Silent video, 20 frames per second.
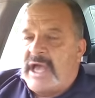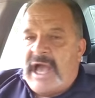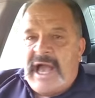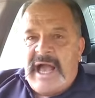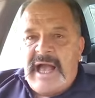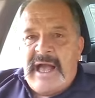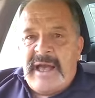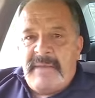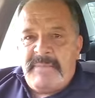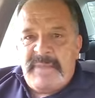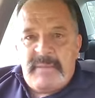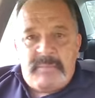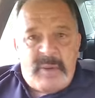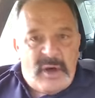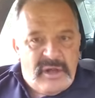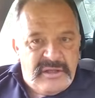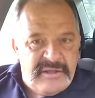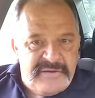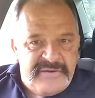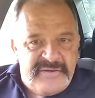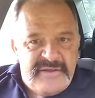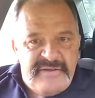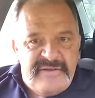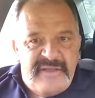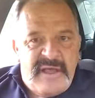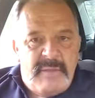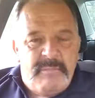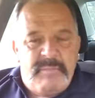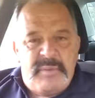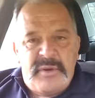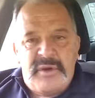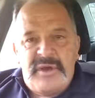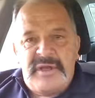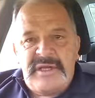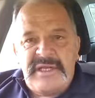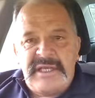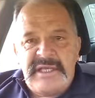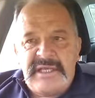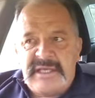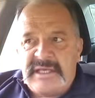The policies that
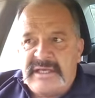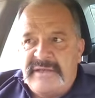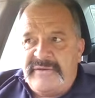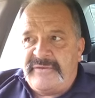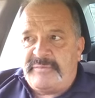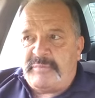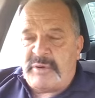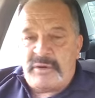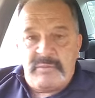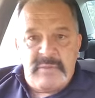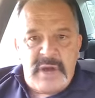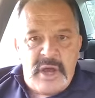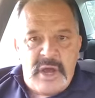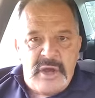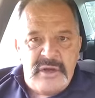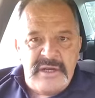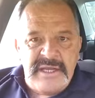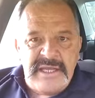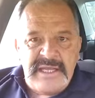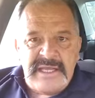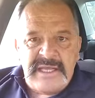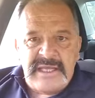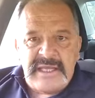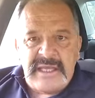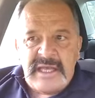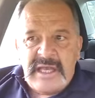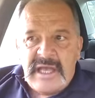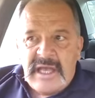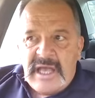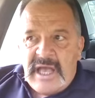Bernie is promoting